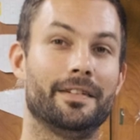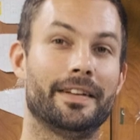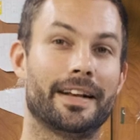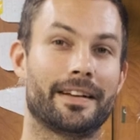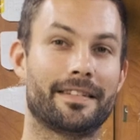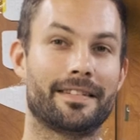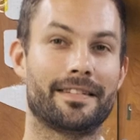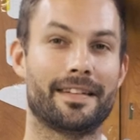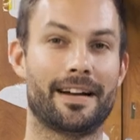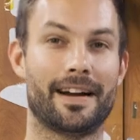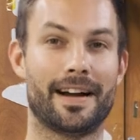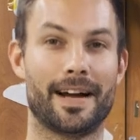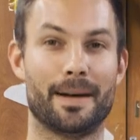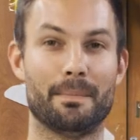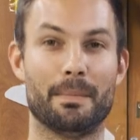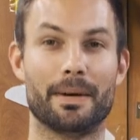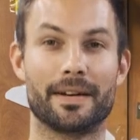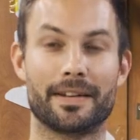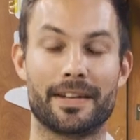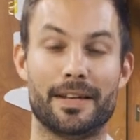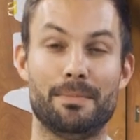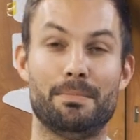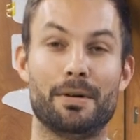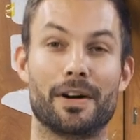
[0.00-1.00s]
next
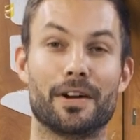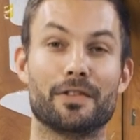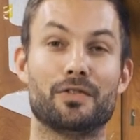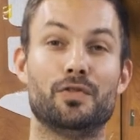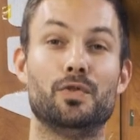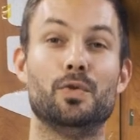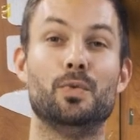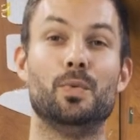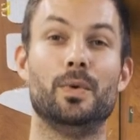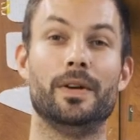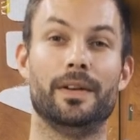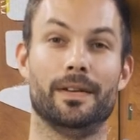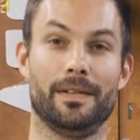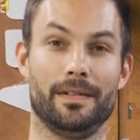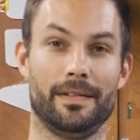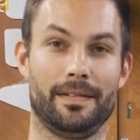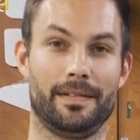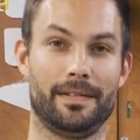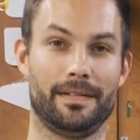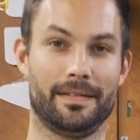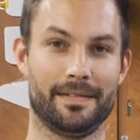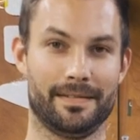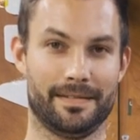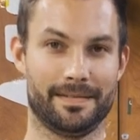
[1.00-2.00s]
time, keep it on two
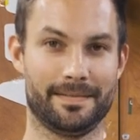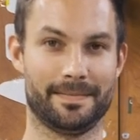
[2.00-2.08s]
wheels.